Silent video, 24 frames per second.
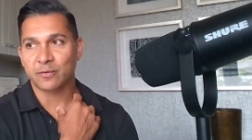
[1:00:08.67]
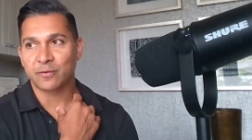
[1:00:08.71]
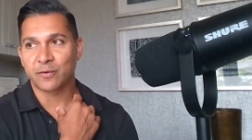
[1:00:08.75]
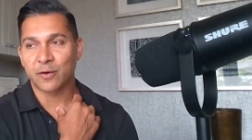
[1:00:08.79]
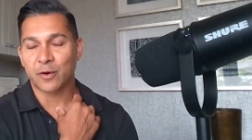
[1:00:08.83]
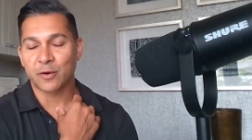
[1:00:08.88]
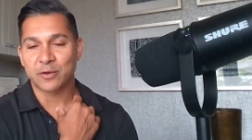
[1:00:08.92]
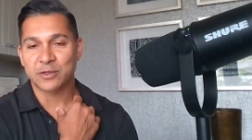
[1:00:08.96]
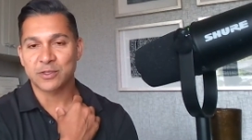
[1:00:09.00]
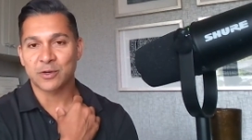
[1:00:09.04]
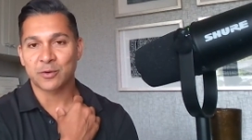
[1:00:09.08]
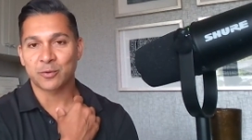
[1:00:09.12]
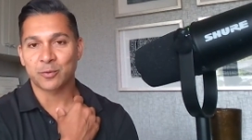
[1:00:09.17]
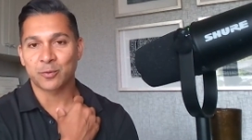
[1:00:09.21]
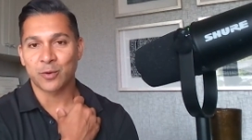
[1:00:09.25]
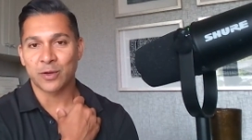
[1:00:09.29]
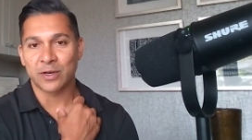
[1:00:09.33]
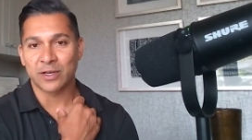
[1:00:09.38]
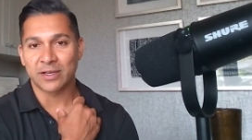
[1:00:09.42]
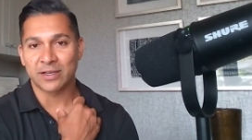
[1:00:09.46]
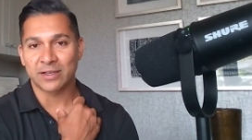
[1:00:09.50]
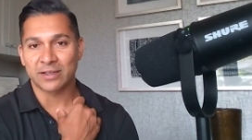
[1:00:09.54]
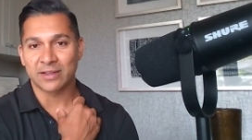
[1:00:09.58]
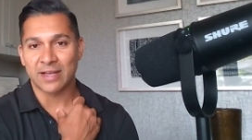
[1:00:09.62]
focused on
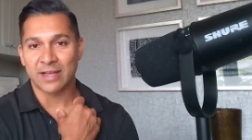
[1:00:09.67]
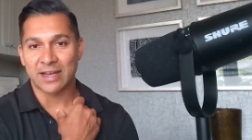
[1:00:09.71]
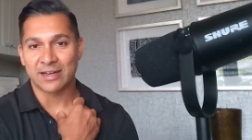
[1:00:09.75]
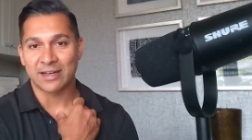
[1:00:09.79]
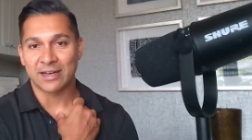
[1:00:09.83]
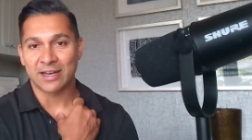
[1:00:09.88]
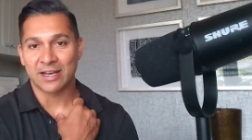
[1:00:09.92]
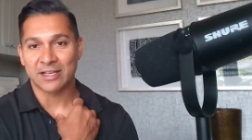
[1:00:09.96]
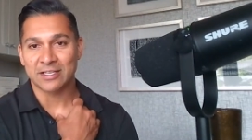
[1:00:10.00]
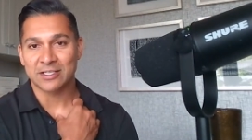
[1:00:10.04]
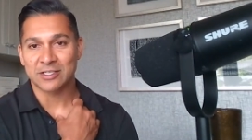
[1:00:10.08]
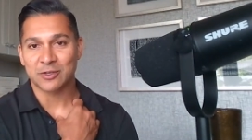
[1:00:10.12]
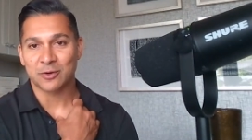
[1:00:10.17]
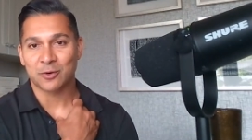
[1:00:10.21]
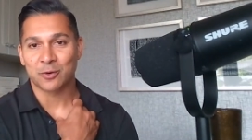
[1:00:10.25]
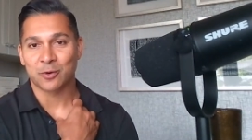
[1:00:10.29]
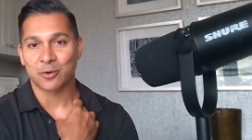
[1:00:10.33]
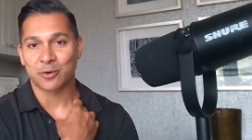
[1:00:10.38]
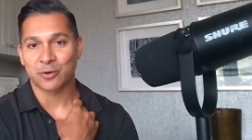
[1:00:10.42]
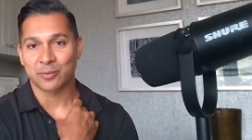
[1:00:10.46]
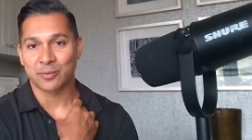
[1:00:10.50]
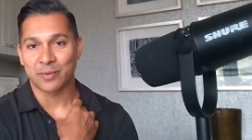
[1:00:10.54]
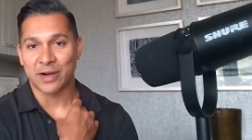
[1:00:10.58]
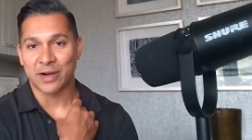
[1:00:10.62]
winning that next
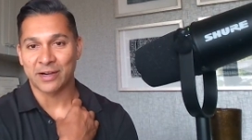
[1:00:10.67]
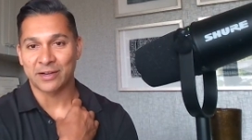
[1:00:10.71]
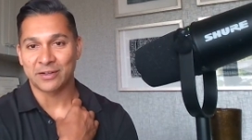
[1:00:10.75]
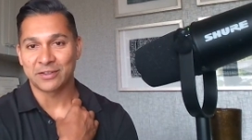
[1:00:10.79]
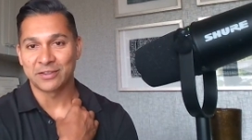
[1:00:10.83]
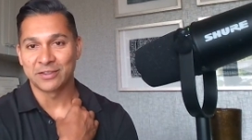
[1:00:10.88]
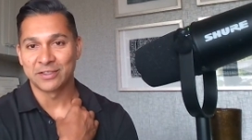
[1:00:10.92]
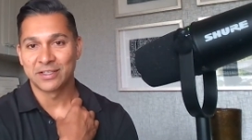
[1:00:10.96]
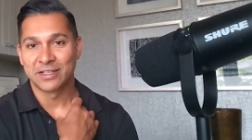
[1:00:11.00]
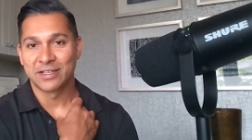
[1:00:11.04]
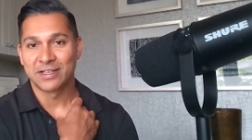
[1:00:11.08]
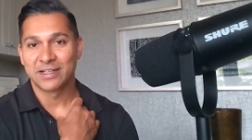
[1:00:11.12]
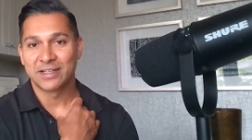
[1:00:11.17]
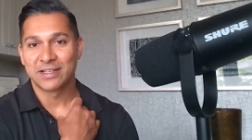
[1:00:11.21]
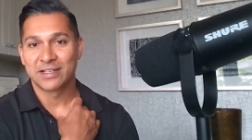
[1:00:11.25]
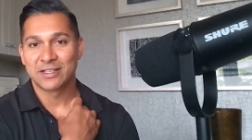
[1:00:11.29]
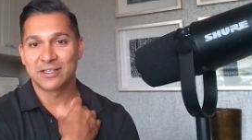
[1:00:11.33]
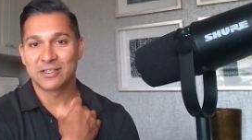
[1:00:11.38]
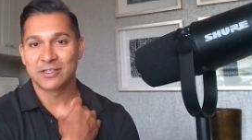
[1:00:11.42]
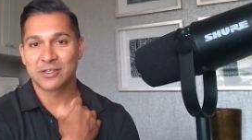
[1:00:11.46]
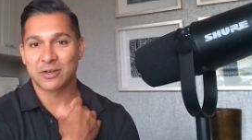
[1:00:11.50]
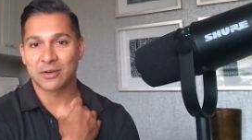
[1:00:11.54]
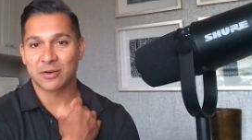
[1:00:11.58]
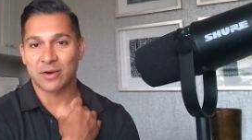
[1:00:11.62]
quarter mile.
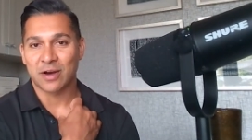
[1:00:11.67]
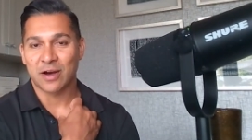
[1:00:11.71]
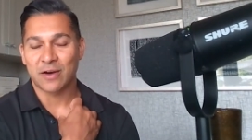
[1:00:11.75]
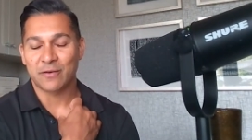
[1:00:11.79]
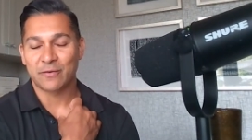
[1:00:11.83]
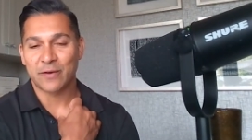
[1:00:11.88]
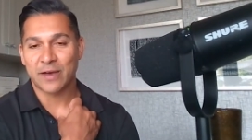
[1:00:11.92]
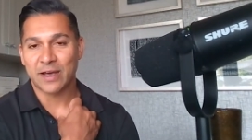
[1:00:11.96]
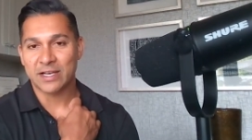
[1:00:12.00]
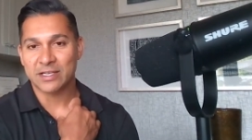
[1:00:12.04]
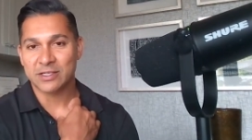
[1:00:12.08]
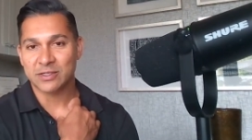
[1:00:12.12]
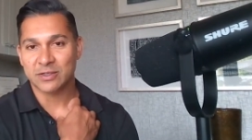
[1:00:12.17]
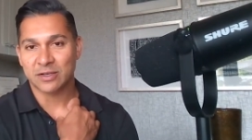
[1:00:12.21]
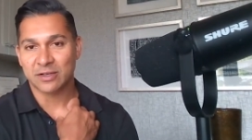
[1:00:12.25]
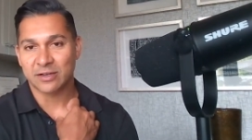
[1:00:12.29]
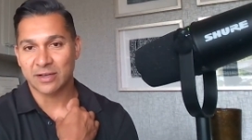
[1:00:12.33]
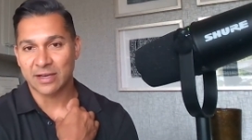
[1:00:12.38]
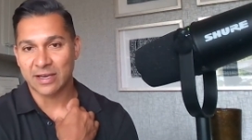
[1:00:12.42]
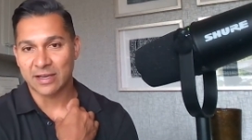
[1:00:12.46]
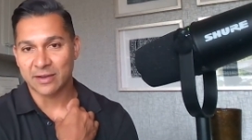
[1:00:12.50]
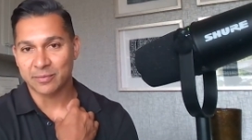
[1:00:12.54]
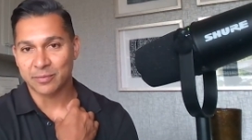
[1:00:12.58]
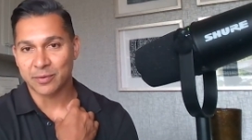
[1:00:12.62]
So how fast could I
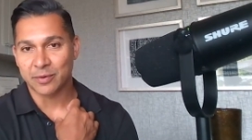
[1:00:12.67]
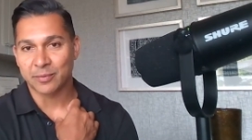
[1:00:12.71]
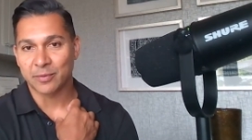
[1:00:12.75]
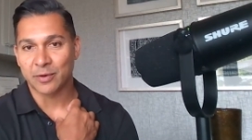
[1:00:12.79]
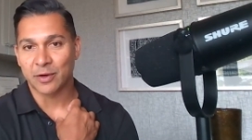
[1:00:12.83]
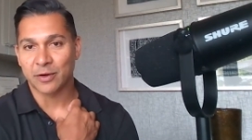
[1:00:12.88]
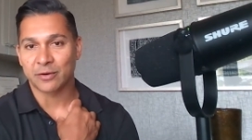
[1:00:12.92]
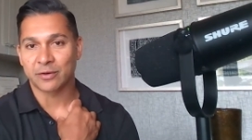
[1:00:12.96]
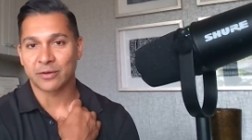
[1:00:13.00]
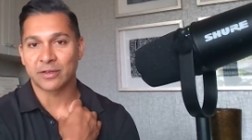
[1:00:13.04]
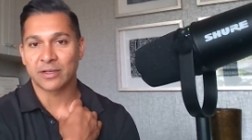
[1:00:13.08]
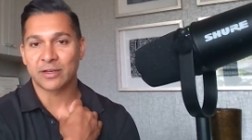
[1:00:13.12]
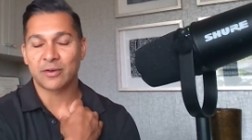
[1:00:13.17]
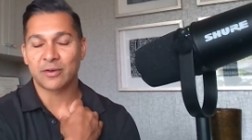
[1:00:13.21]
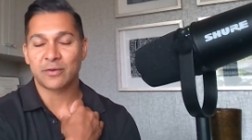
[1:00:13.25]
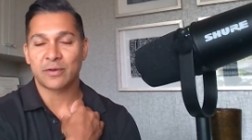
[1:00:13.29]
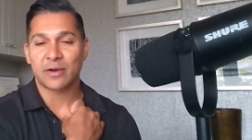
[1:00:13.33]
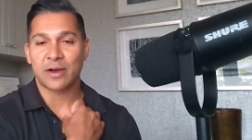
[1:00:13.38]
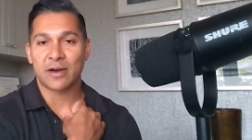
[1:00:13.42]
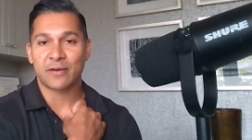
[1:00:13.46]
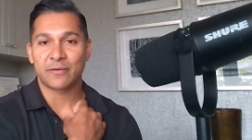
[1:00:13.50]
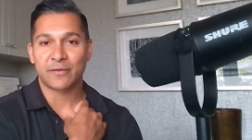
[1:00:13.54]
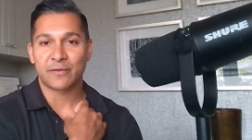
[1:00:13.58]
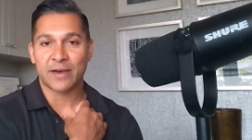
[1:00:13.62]
get promoted?
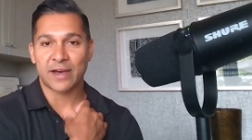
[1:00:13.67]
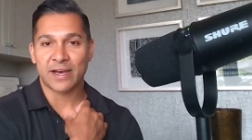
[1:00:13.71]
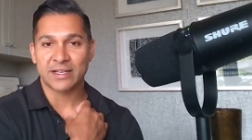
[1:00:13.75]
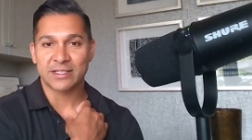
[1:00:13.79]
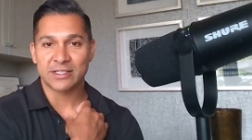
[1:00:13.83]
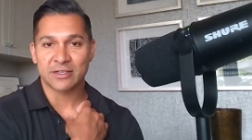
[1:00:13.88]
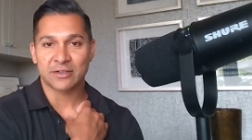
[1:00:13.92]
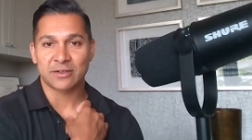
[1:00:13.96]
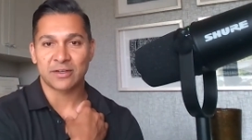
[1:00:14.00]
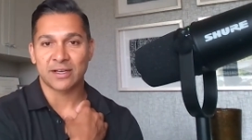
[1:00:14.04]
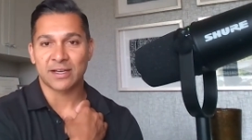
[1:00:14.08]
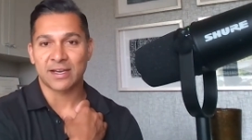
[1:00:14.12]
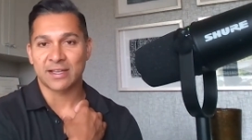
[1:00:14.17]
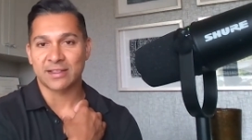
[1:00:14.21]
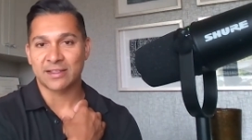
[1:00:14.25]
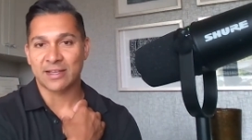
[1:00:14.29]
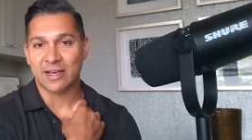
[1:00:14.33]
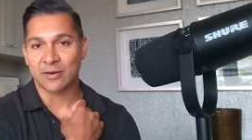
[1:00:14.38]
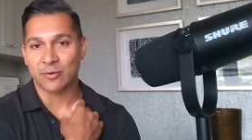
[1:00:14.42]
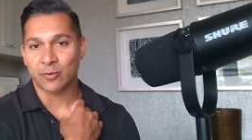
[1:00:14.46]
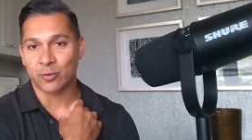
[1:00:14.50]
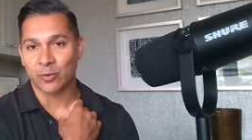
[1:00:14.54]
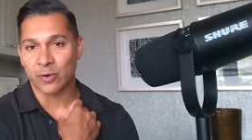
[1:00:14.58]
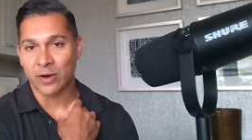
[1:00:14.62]
How fast could I get
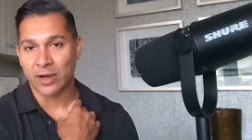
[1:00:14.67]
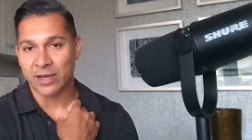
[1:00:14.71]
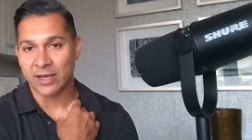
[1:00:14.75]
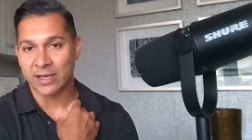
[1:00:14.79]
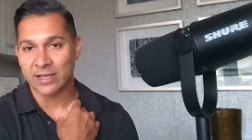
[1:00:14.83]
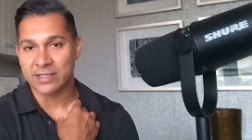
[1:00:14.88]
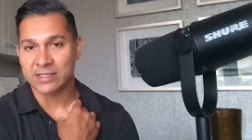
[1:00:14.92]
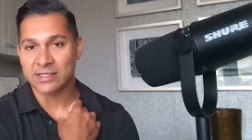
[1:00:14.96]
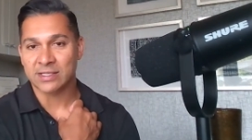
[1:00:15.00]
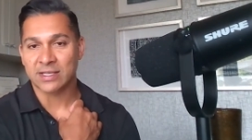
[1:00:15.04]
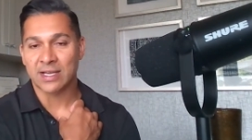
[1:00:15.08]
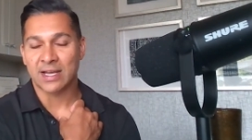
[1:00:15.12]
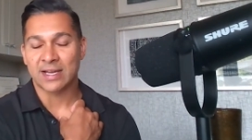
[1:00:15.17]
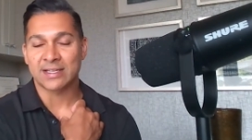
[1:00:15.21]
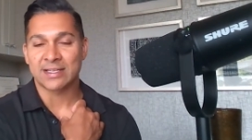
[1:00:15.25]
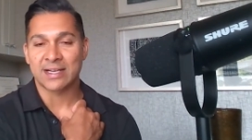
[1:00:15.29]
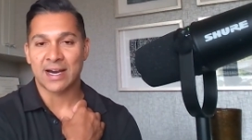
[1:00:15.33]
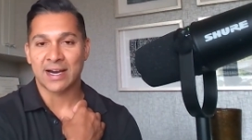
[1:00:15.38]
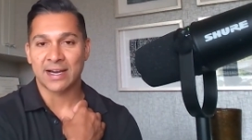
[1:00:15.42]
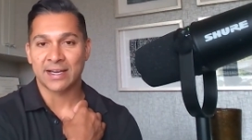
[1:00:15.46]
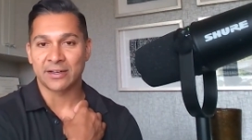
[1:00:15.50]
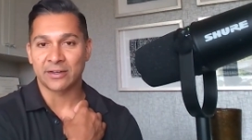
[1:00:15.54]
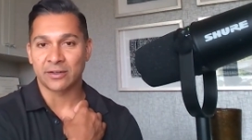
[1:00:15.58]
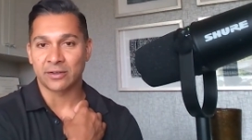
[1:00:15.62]
that raise, that
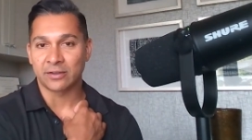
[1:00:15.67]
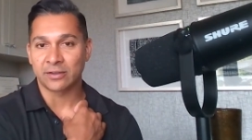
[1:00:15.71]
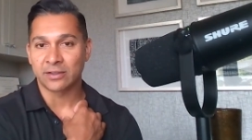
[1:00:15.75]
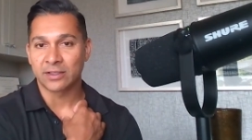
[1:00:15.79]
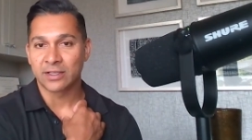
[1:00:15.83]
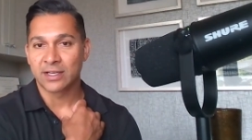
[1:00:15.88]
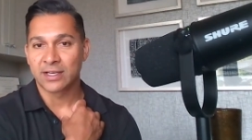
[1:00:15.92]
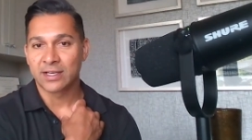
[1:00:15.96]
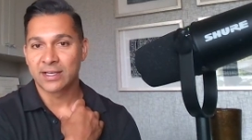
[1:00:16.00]
title?